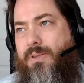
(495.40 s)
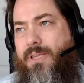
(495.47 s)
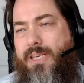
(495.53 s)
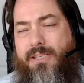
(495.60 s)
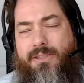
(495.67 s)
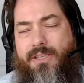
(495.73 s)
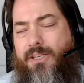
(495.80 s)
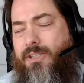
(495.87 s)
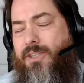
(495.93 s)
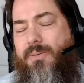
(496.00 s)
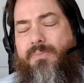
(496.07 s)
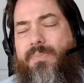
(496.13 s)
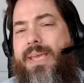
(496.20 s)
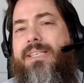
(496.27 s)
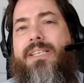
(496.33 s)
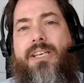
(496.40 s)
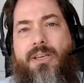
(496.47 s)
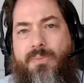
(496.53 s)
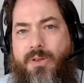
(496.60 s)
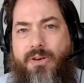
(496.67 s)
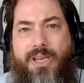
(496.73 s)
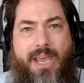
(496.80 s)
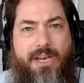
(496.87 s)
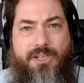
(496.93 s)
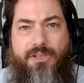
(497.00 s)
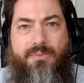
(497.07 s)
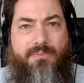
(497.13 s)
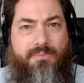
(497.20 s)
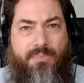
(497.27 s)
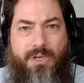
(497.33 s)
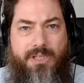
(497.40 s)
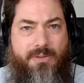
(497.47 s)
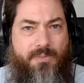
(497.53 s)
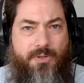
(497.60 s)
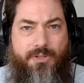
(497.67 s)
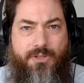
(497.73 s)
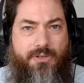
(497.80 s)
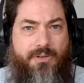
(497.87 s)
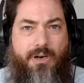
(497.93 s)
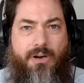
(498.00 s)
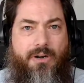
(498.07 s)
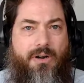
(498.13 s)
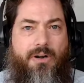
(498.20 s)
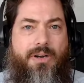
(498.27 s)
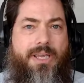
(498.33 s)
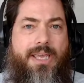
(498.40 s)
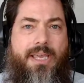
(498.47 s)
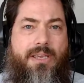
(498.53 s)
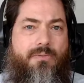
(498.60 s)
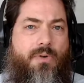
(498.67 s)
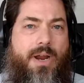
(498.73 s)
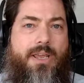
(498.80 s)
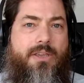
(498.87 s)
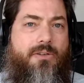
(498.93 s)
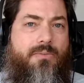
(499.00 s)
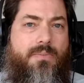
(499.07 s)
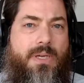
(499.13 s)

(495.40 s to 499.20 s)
the basic communication principles are key, right?